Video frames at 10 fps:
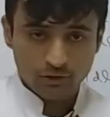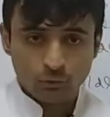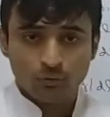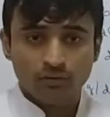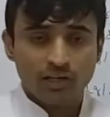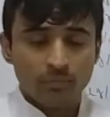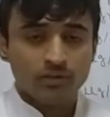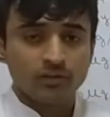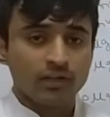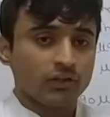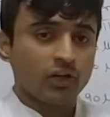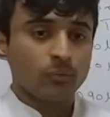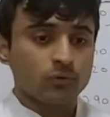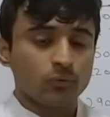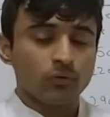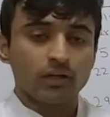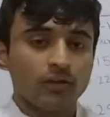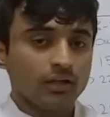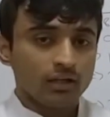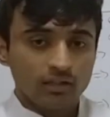due to the damage in the anterior pituitary,
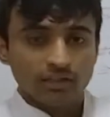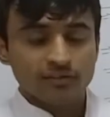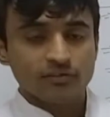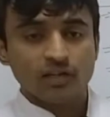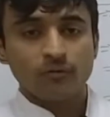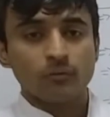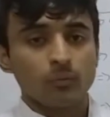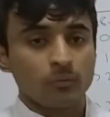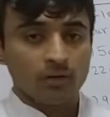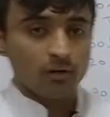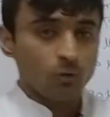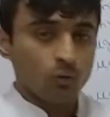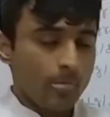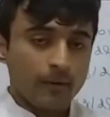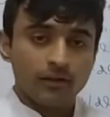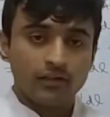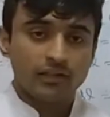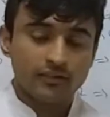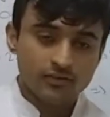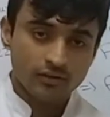TSH levels would be very low,
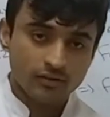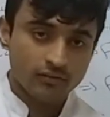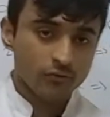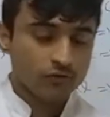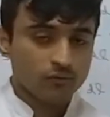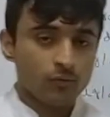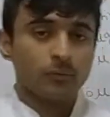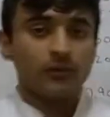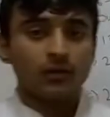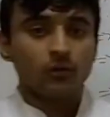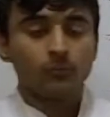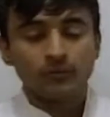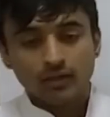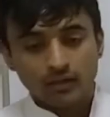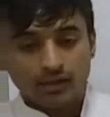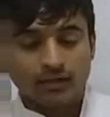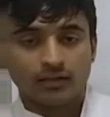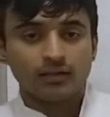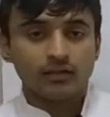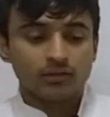TSH concentration would be very low, and
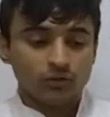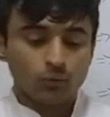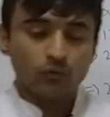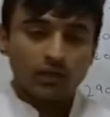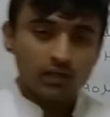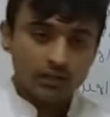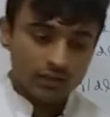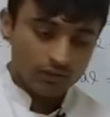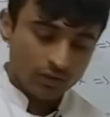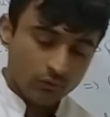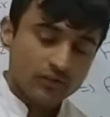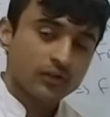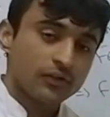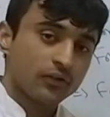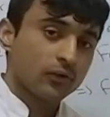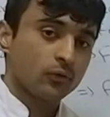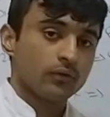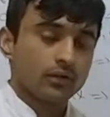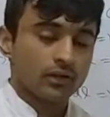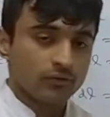due to the decreased
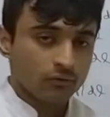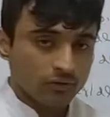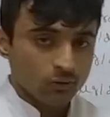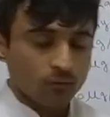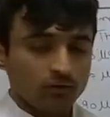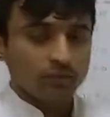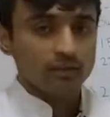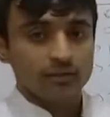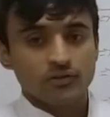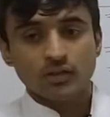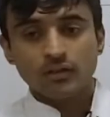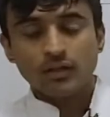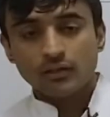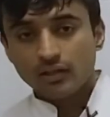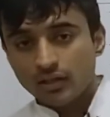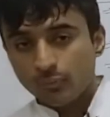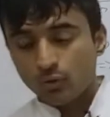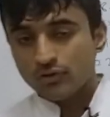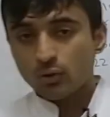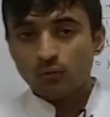concentration of the TSH, the
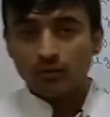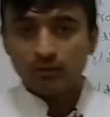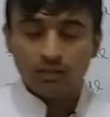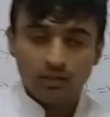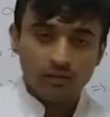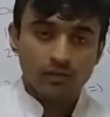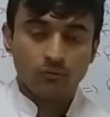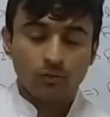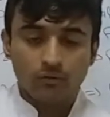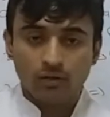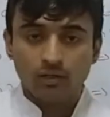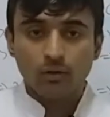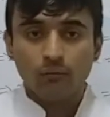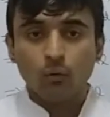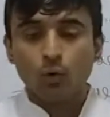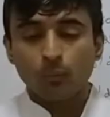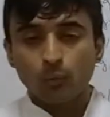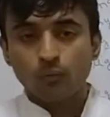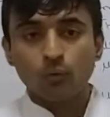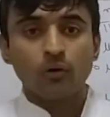production of the T3 and T4
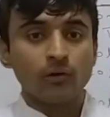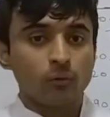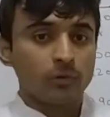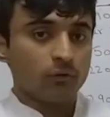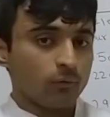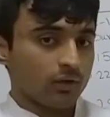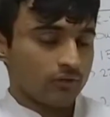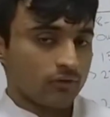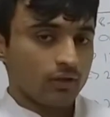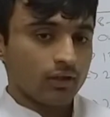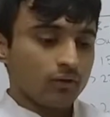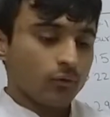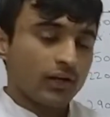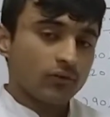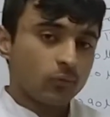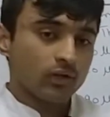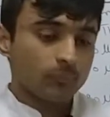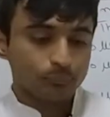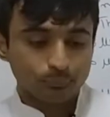hormones would also be influenced. So that's why